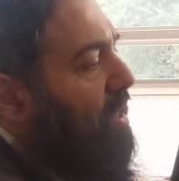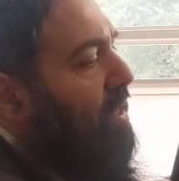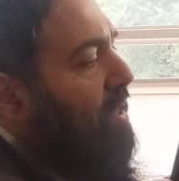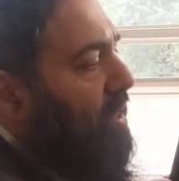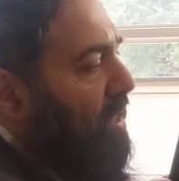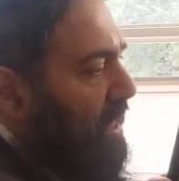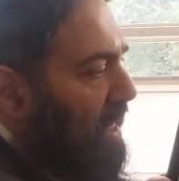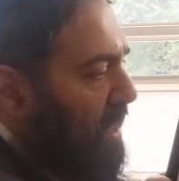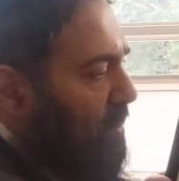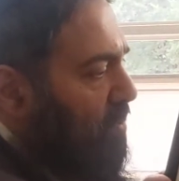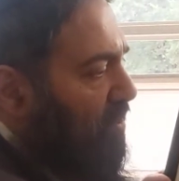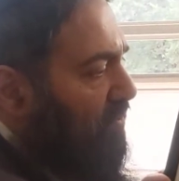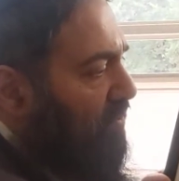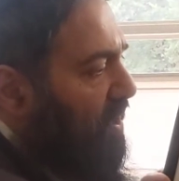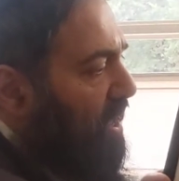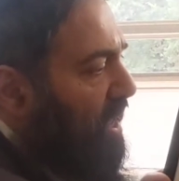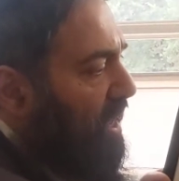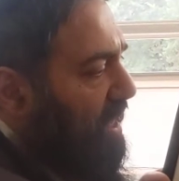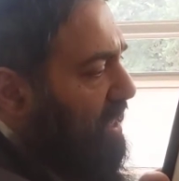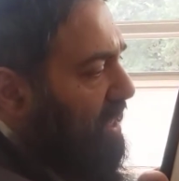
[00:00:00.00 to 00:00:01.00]
the name of
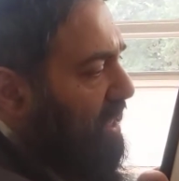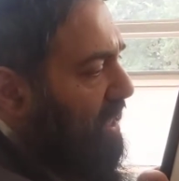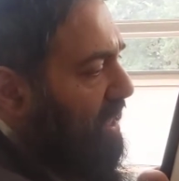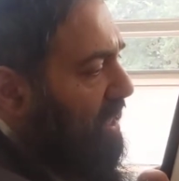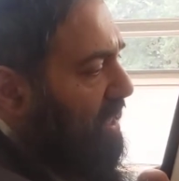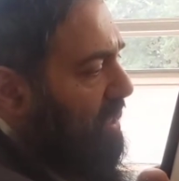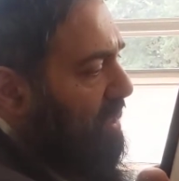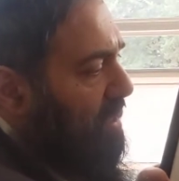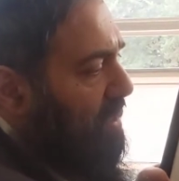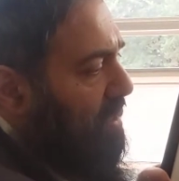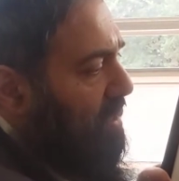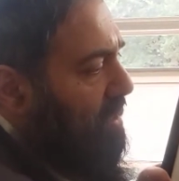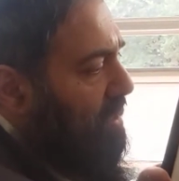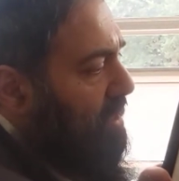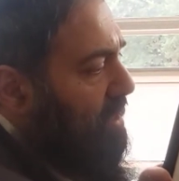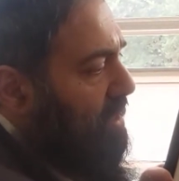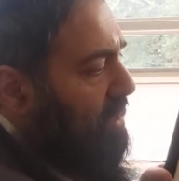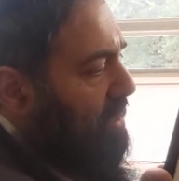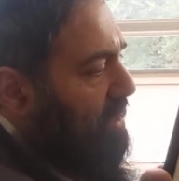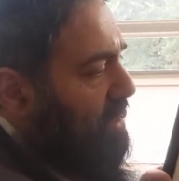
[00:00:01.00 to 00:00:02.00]
Ekye,
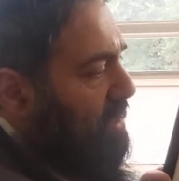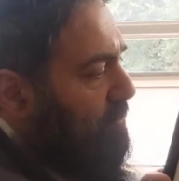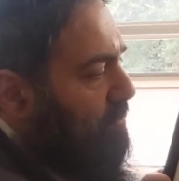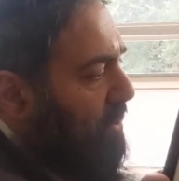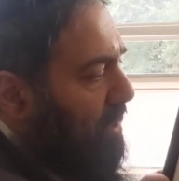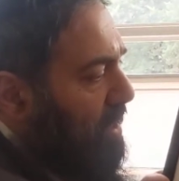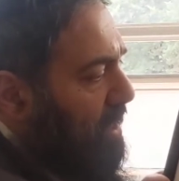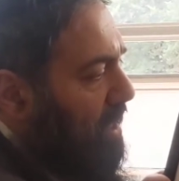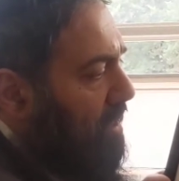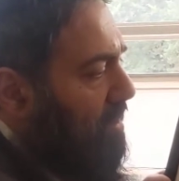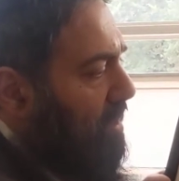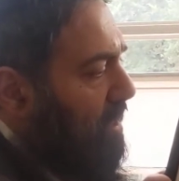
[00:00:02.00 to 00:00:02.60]
spelled out